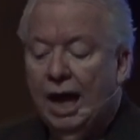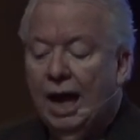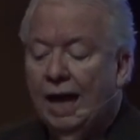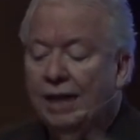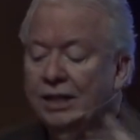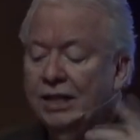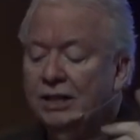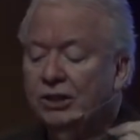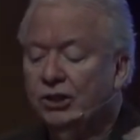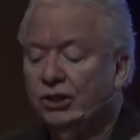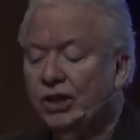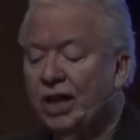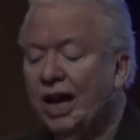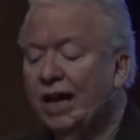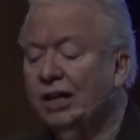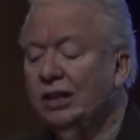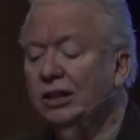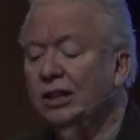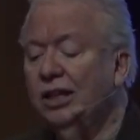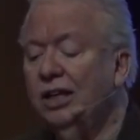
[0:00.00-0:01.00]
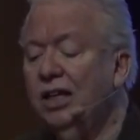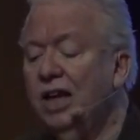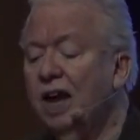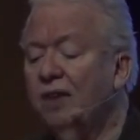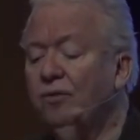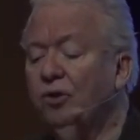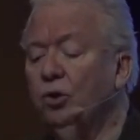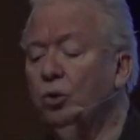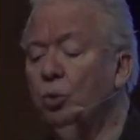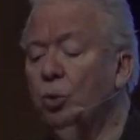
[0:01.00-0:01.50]
And then secondly,
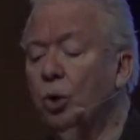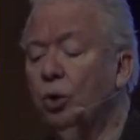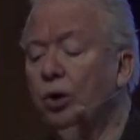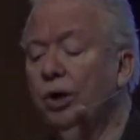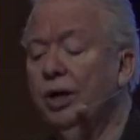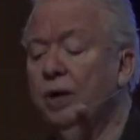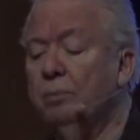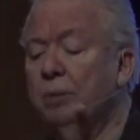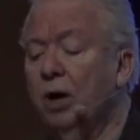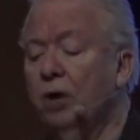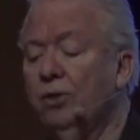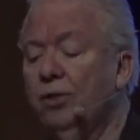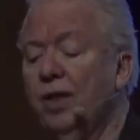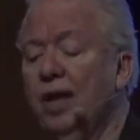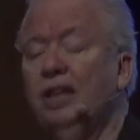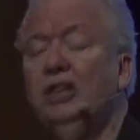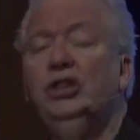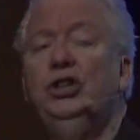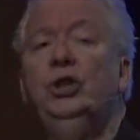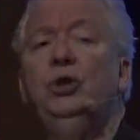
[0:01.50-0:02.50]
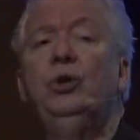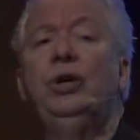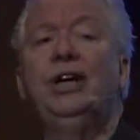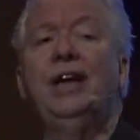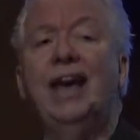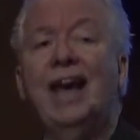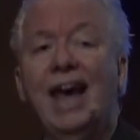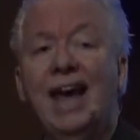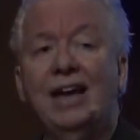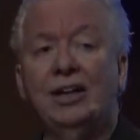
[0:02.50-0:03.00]
never worry about things you
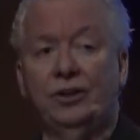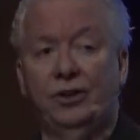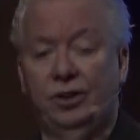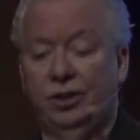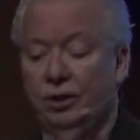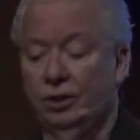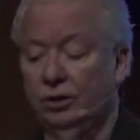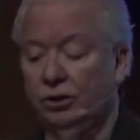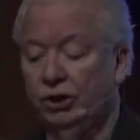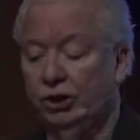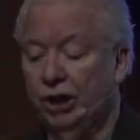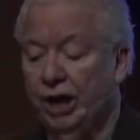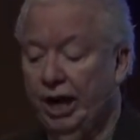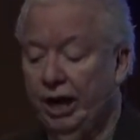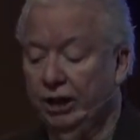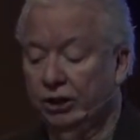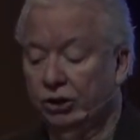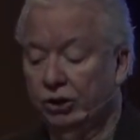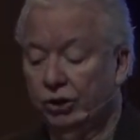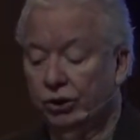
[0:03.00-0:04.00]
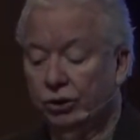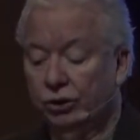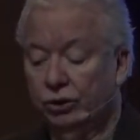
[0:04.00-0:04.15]
can't change.